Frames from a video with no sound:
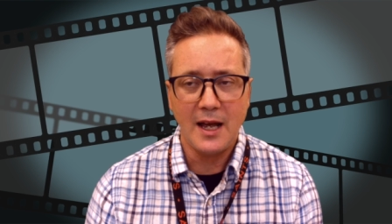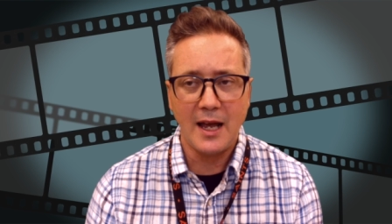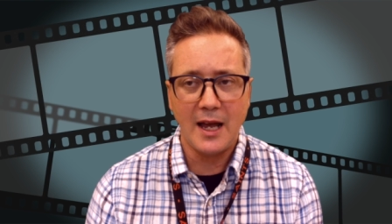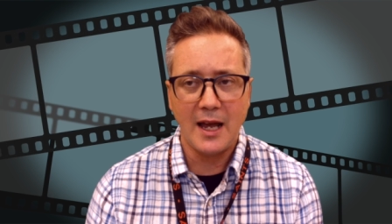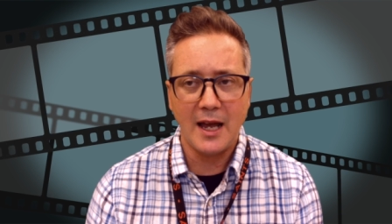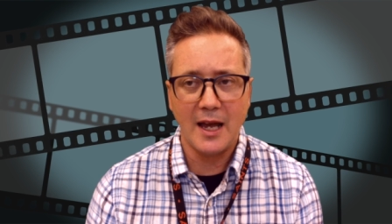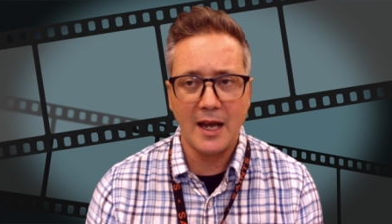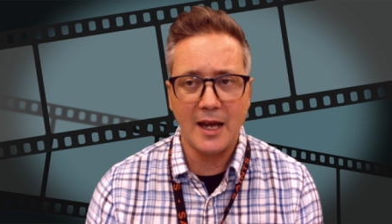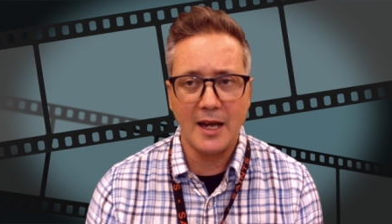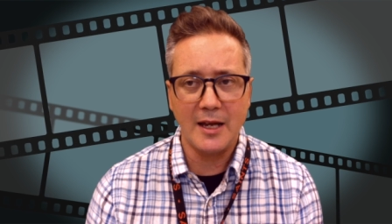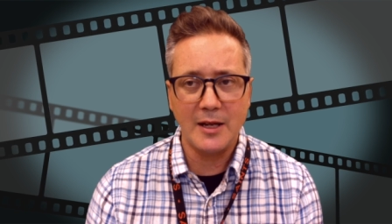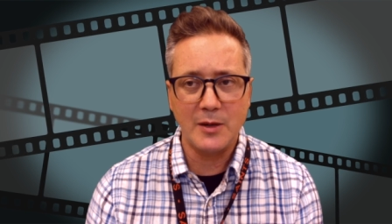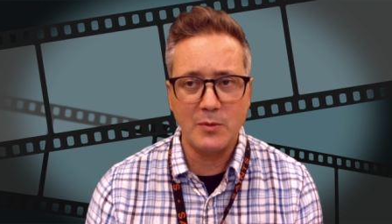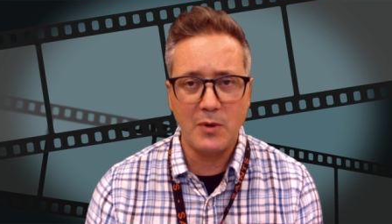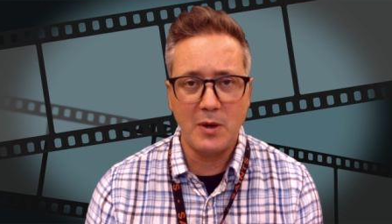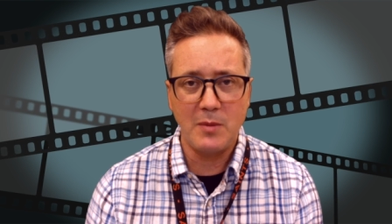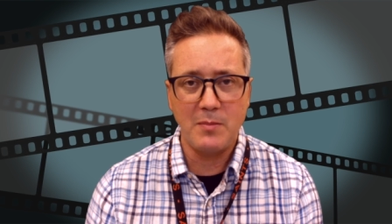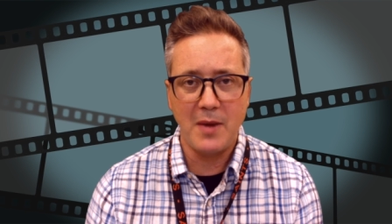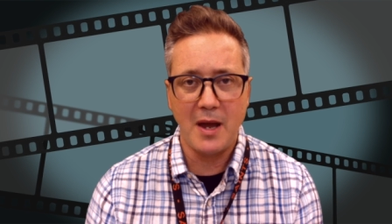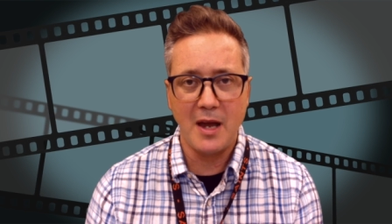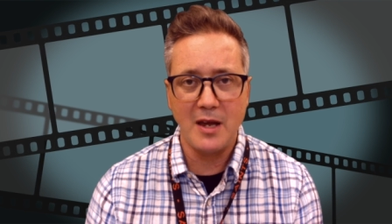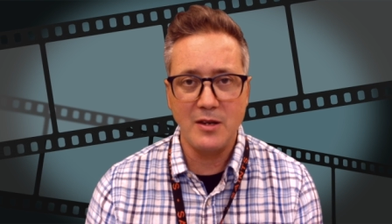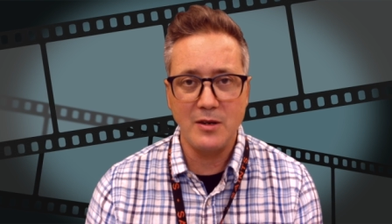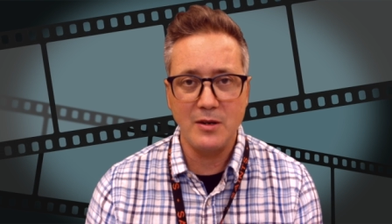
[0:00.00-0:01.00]
and
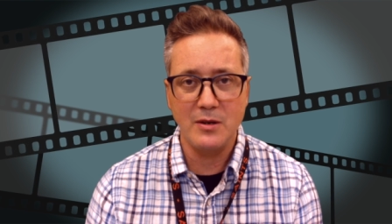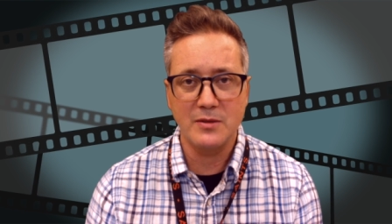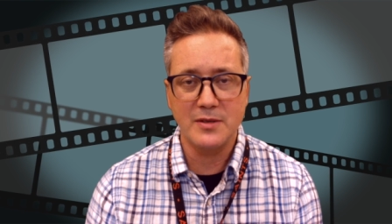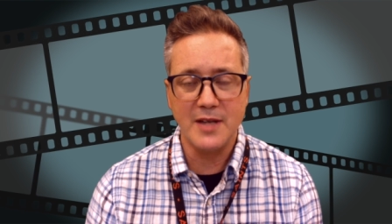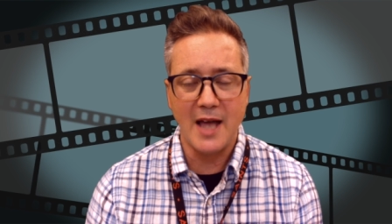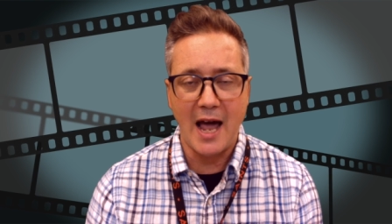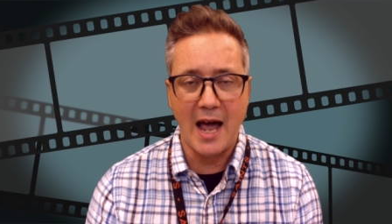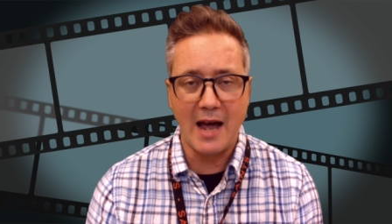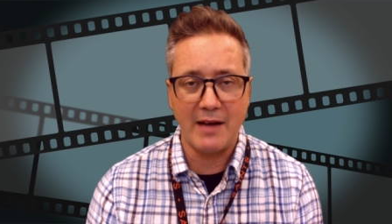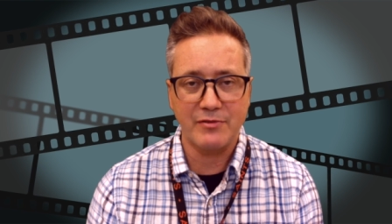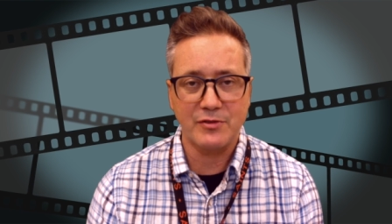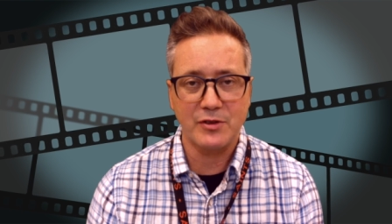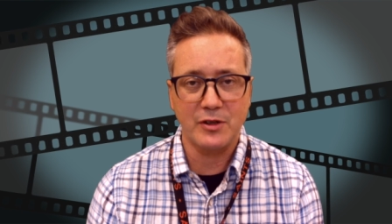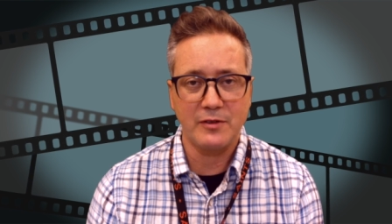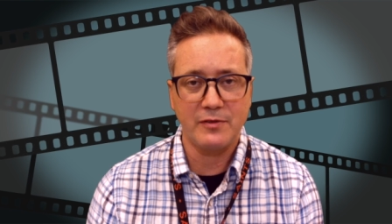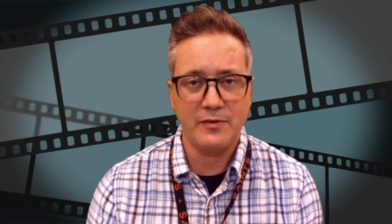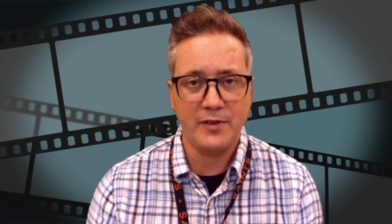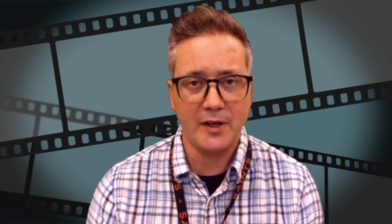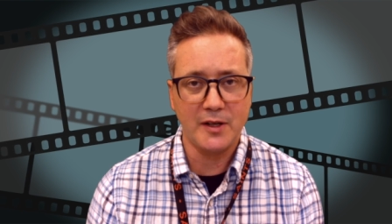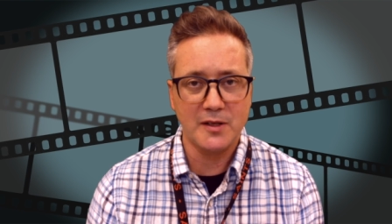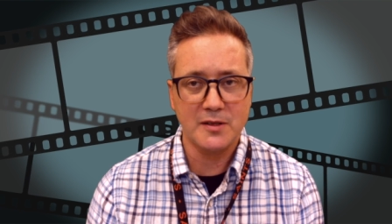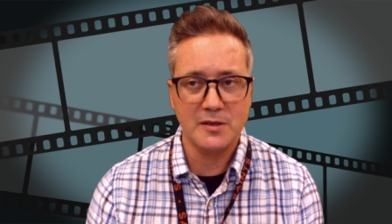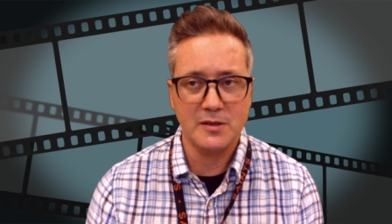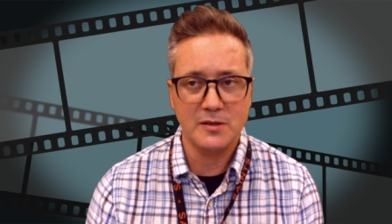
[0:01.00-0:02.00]
we may use After
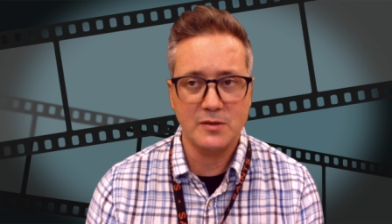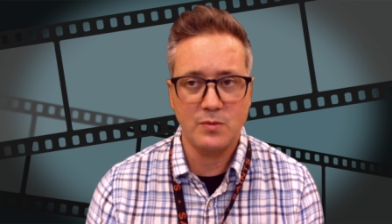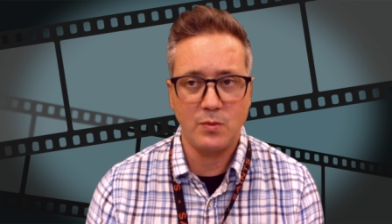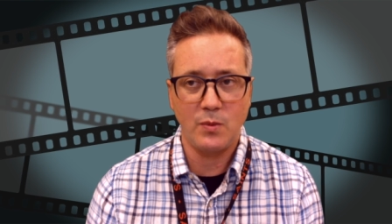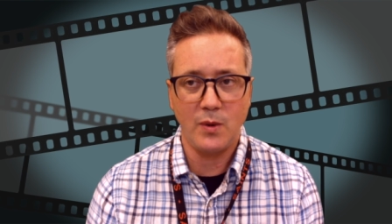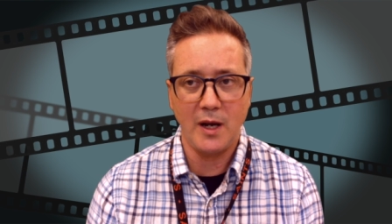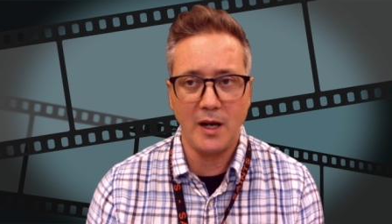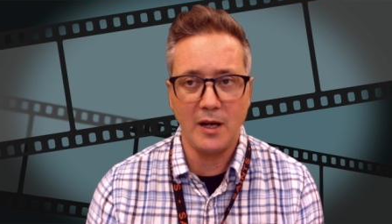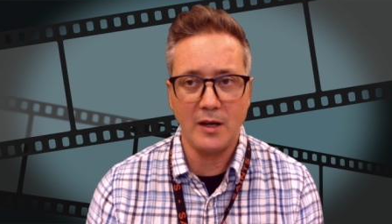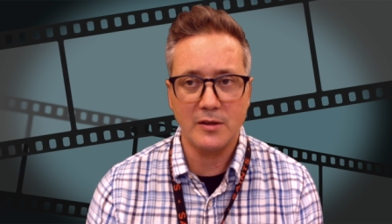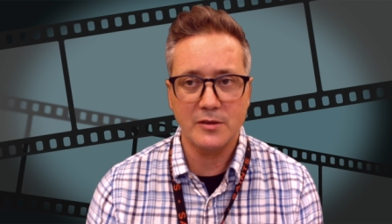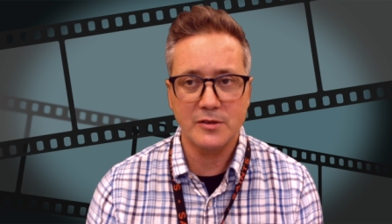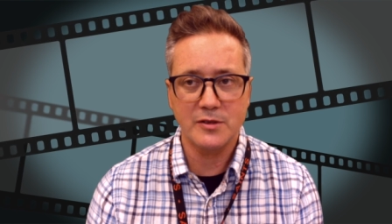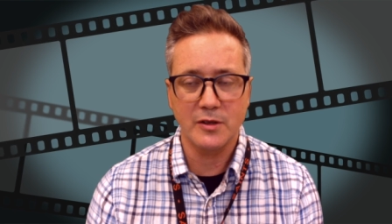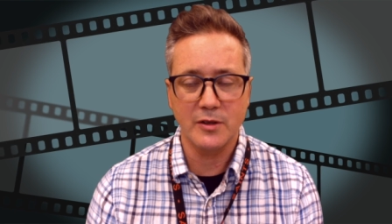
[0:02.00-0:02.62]
Effects as well.